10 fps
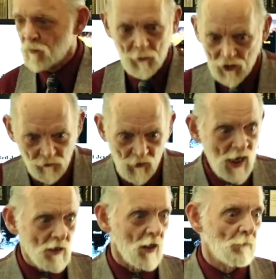biggest
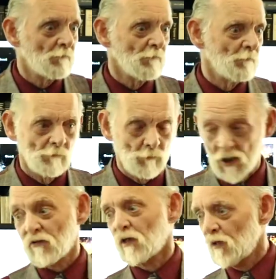fan club
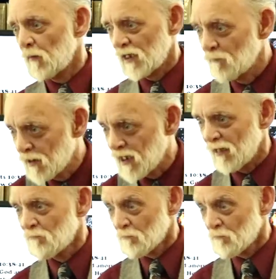president. I mean, he'd be there.